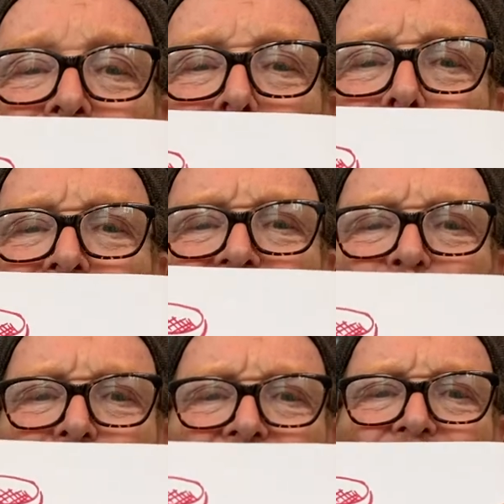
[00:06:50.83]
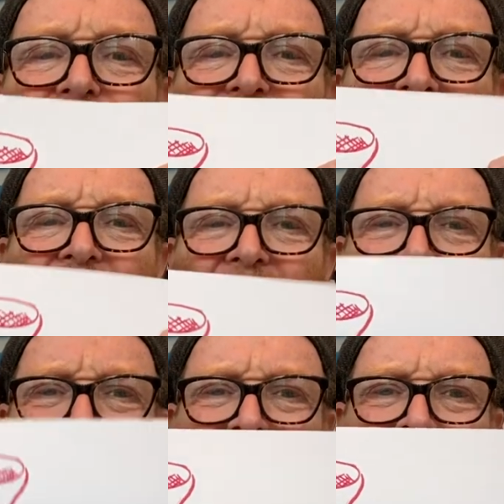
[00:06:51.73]
much bigger than a
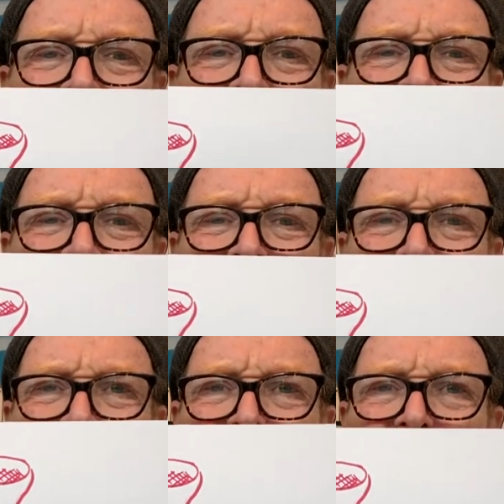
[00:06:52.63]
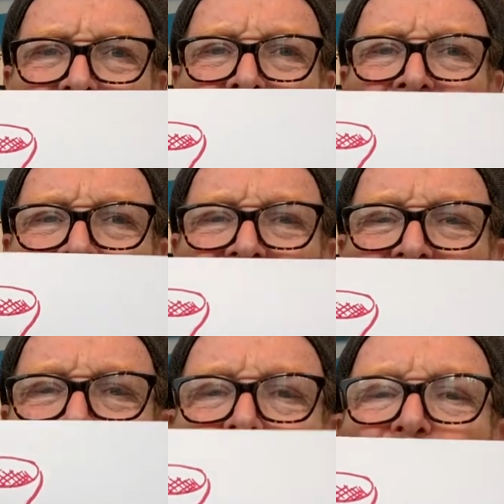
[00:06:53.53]
house to show
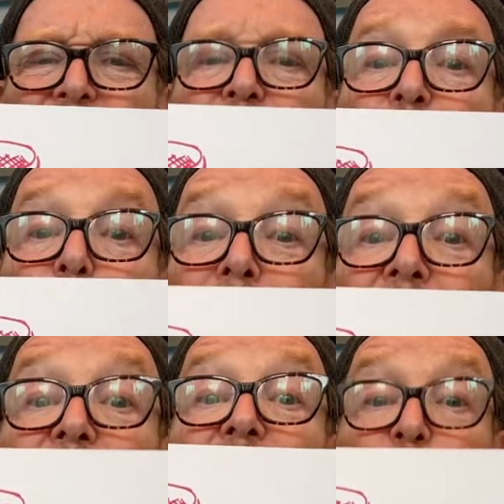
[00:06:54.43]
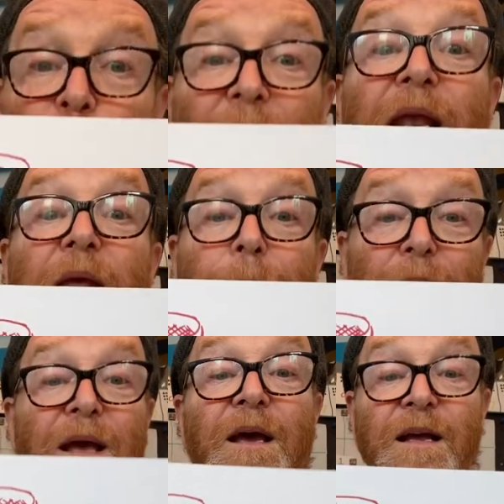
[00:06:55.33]
that it would be a really, really
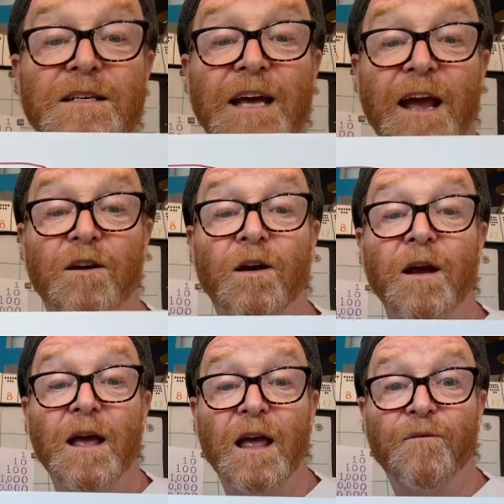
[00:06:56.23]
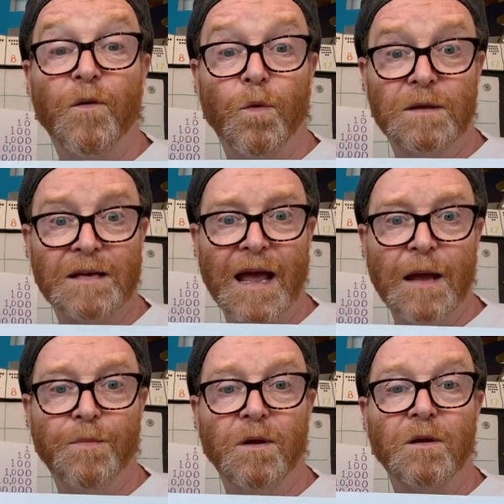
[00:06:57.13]
big container if it was
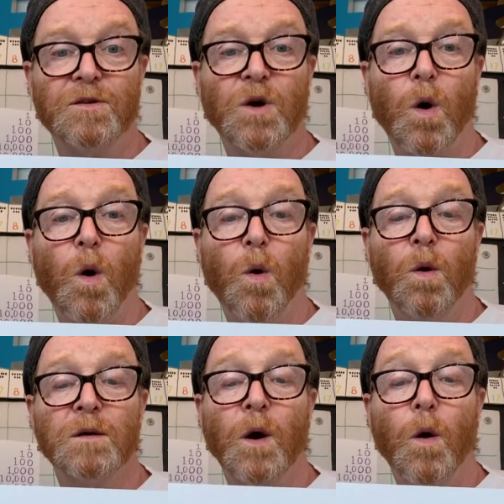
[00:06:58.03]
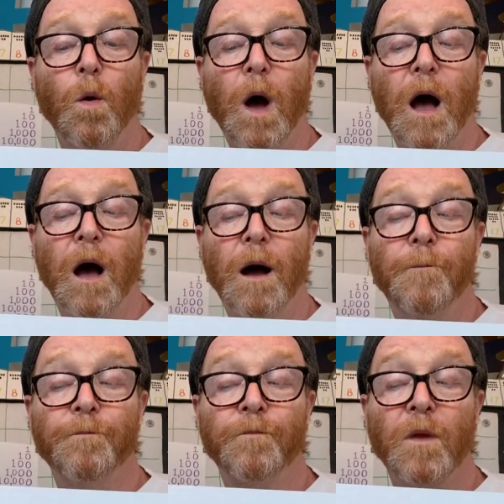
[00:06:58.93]
able to hold
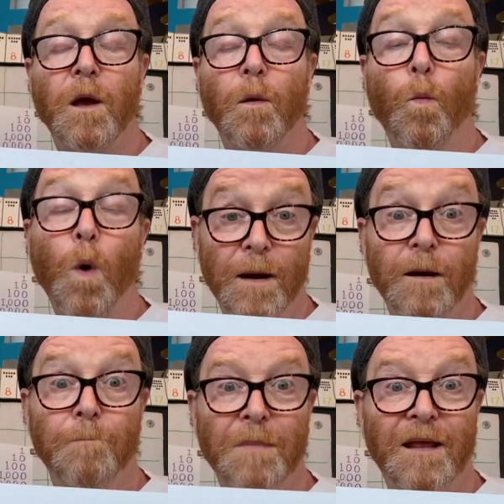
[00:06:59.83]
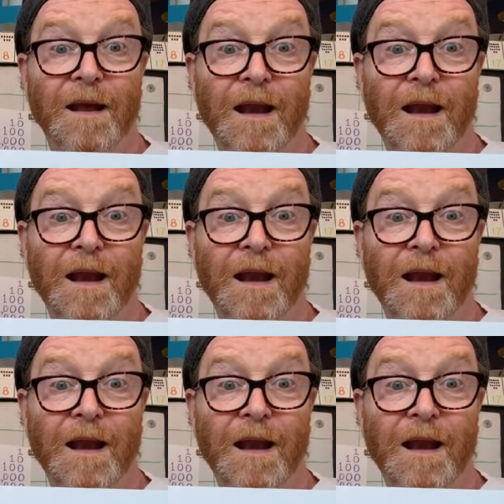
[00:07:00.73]
1 million